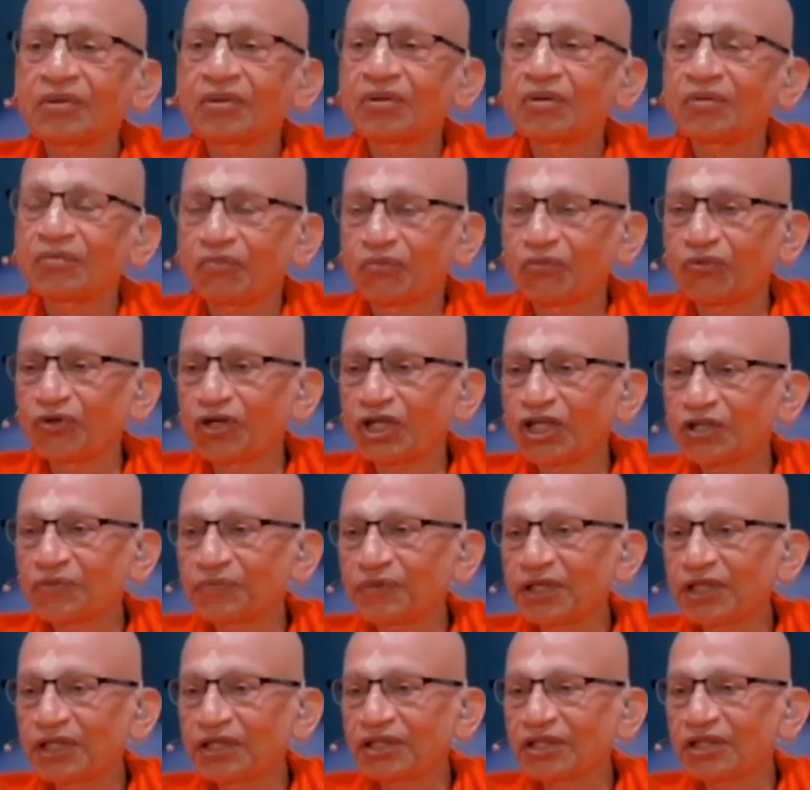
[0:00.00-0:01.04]
More
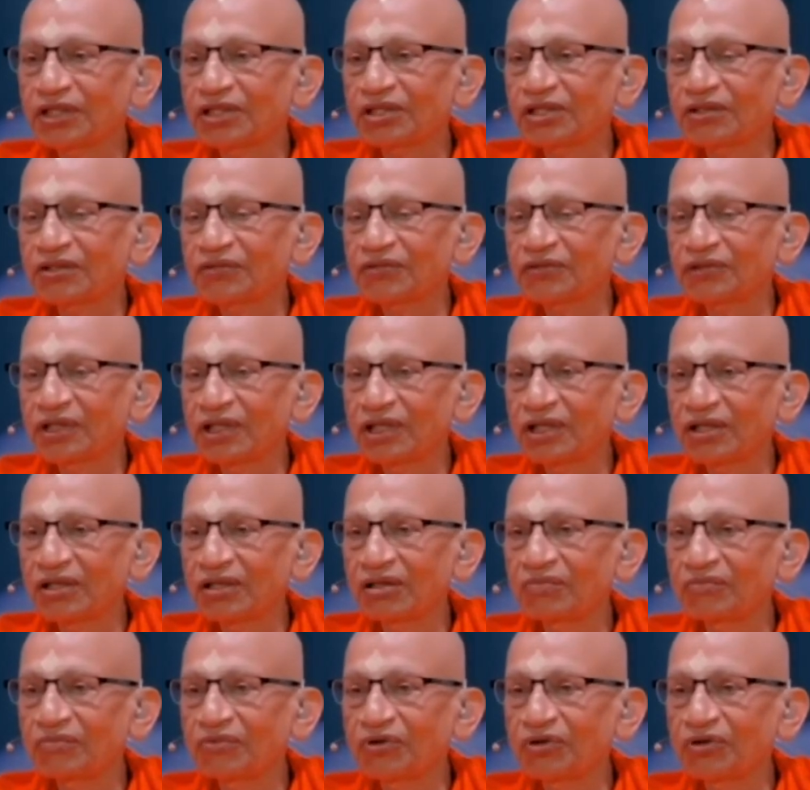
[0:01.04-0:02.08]
expectations we
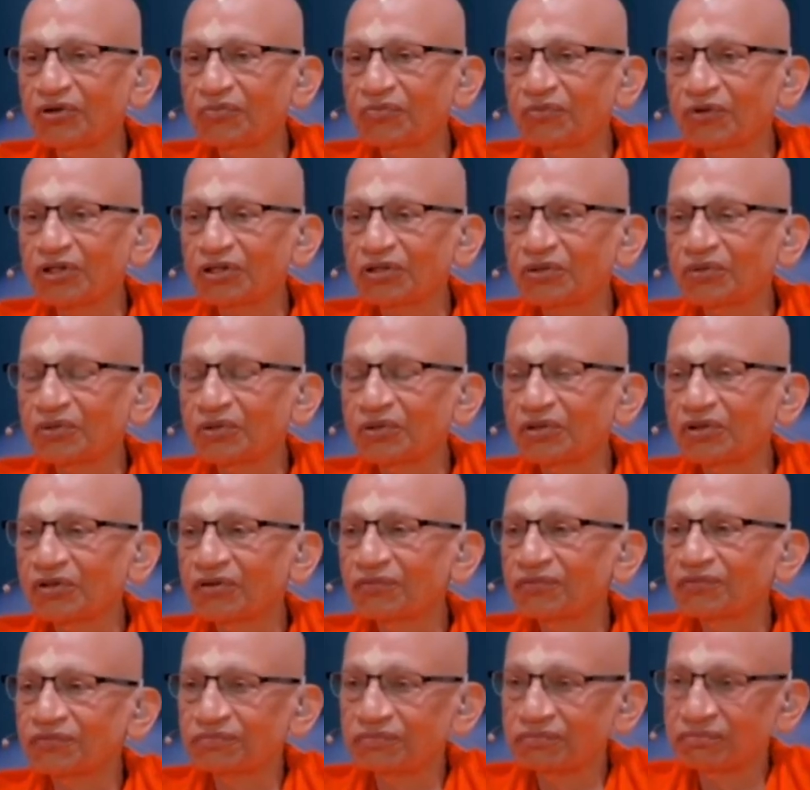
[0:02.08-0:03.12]
have, more possibility
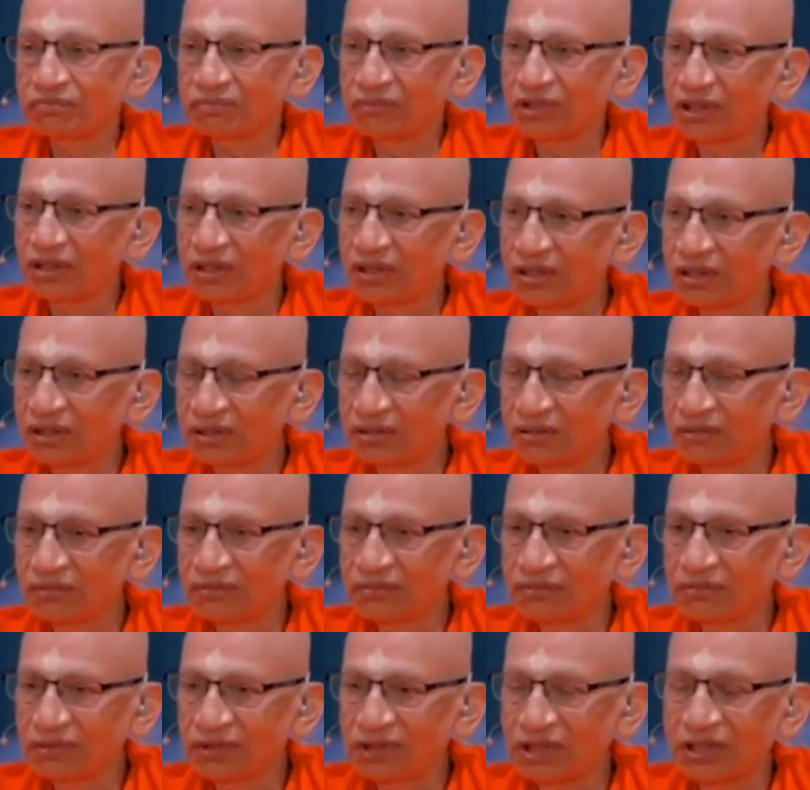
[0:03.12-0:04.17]
of hurt
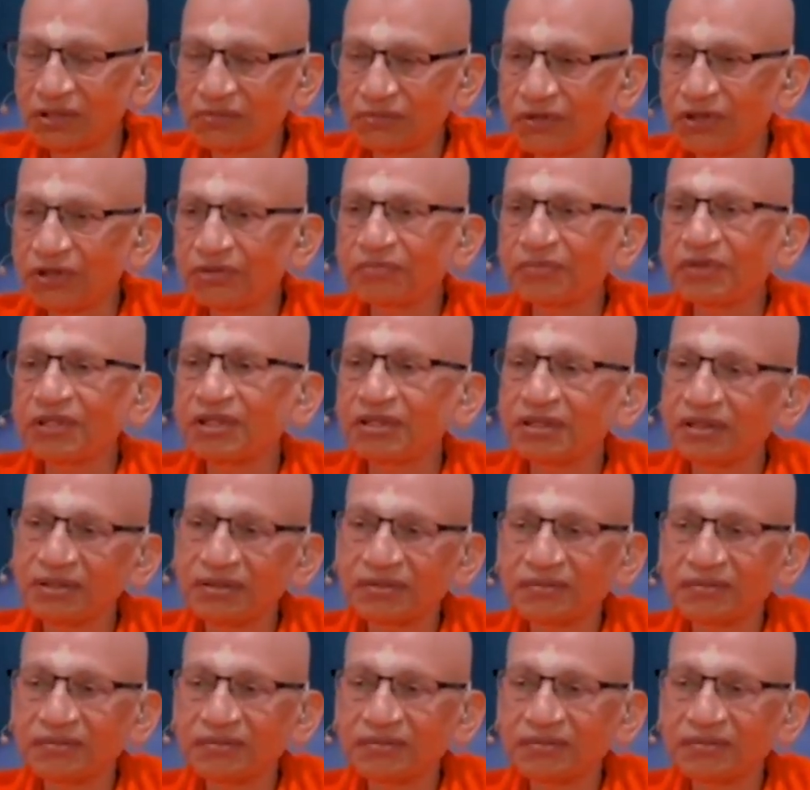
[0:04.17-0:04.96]
and disappointments.